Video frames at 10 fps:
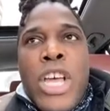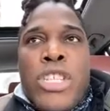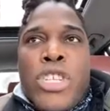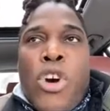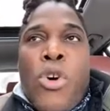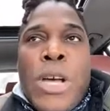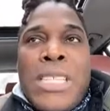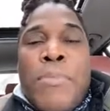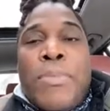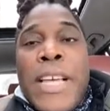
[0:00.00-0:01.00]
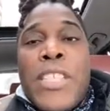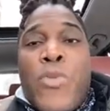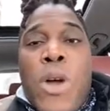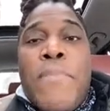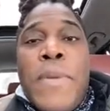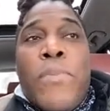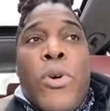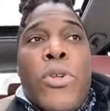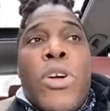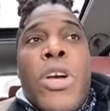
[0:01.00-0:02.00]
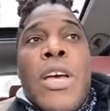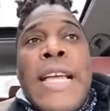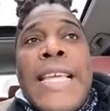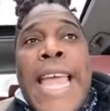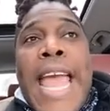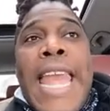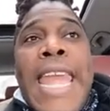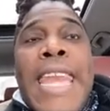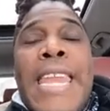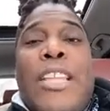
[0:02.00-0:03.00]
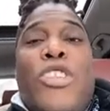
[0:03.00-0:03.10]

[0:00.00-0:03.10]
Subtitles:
So it's a place where people can